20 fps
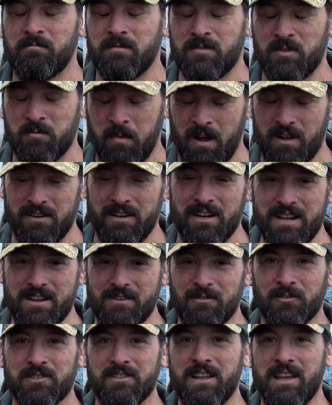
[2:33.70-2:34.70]
Spotting an
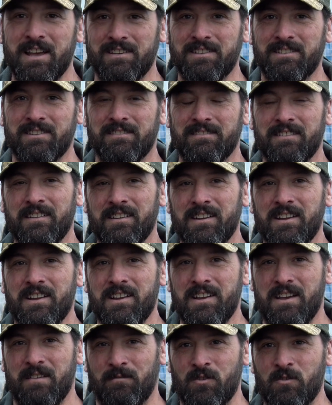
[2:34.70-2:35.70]
eagle's nest,
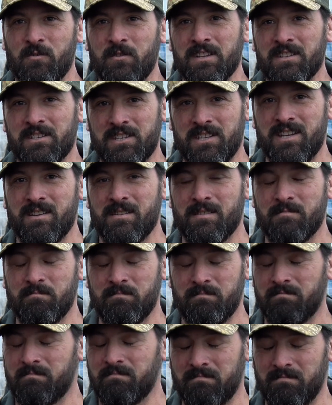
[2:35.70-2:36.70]
if you can see
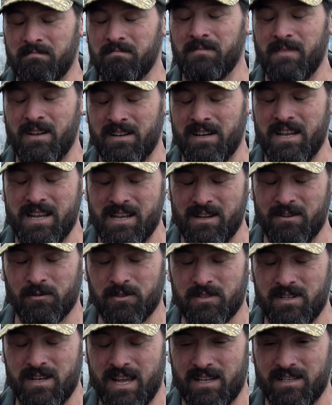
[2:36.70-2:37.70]
an
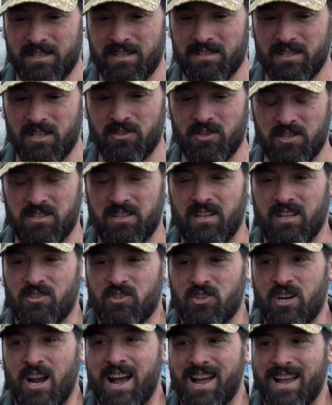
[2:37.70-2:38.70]
eagle's nest as just a
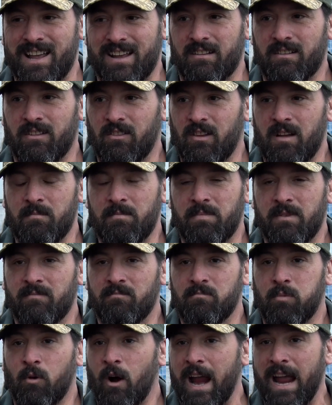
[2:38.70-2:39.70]
giant clump
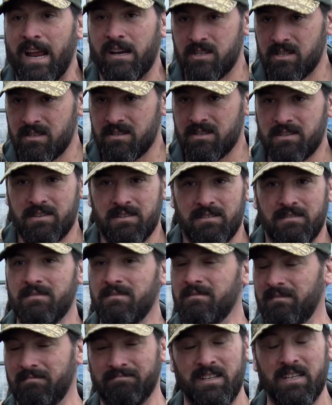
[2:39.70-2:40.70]
of branches
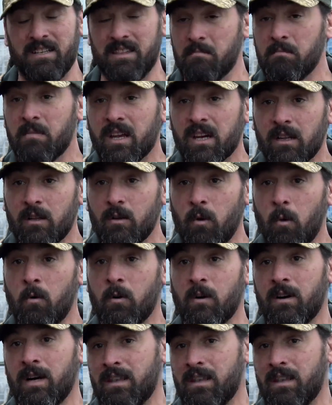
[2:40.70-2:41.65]
in the middle or